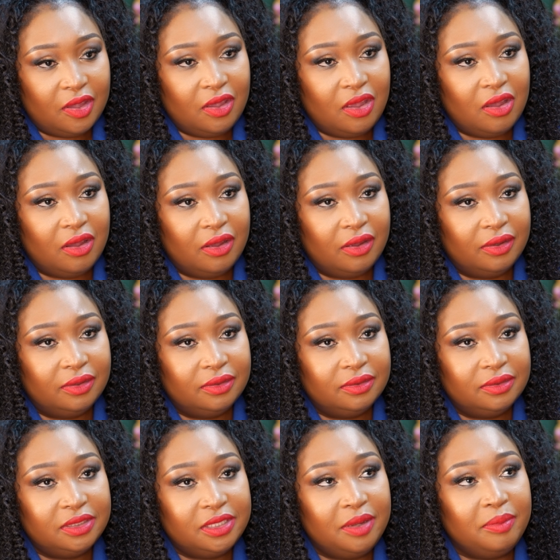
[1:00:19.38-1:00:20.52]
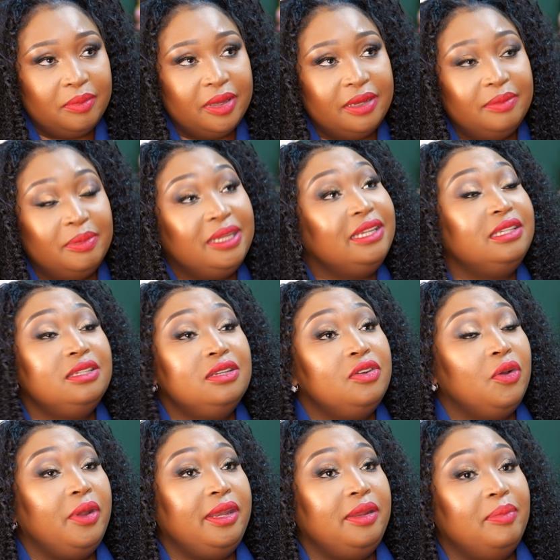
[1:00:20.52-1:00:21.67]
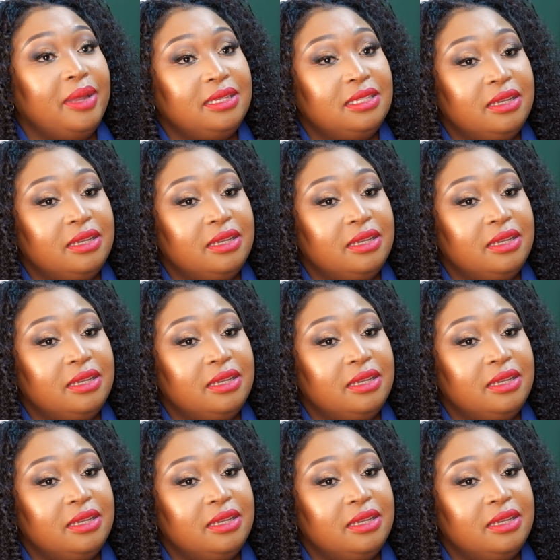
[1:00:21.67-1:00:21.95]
Yeah. Shame, man. But they didn't know any better.